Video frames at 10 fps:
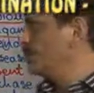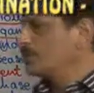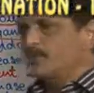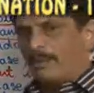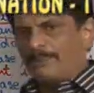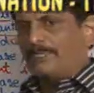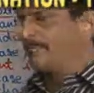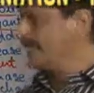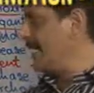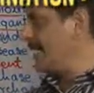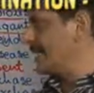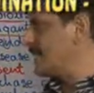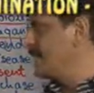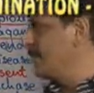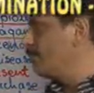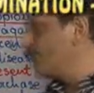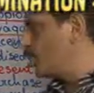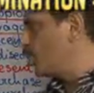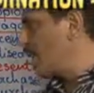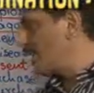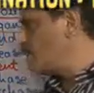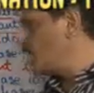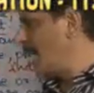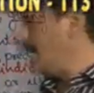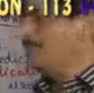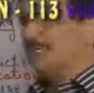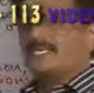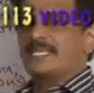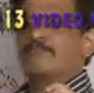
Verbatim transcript: stopping the tax. Projectile means a